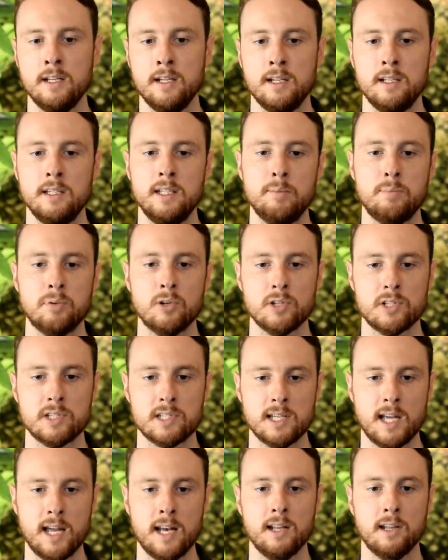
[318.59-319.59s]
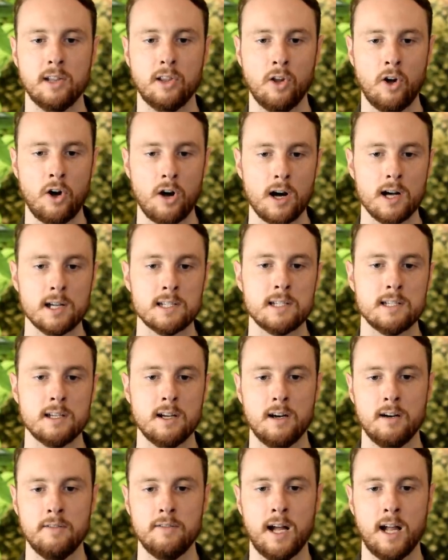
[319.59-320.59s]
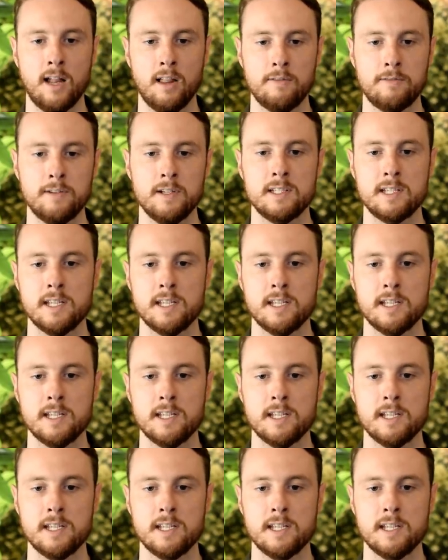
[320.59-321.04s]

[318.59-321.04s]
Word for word: the percent loss of elephants in